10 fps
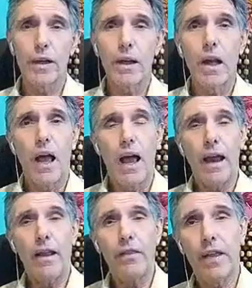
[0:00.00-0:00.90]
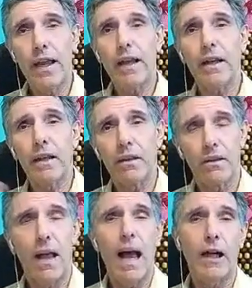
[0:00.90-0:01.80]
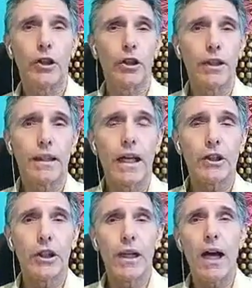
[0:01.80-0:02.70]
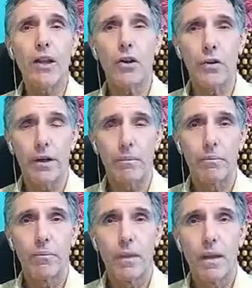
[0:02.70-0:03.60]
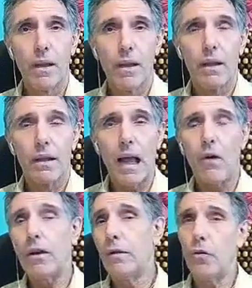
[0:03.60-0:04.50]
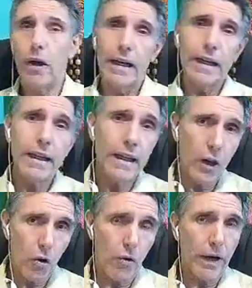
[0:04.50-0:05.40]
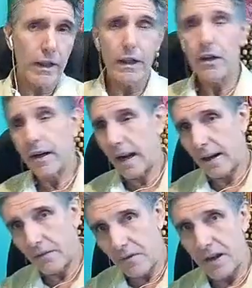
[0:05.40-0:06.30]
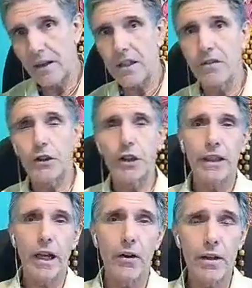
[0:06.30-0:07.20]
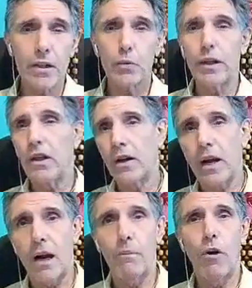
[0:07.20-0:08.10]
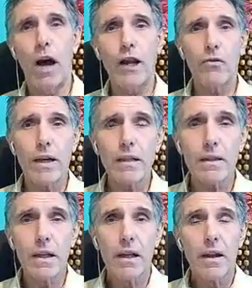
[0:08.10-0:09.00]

weak and they can actually touch the artery. Now, if you are eating incorrectly, again, vegans, vegetarians with their carbohydrates,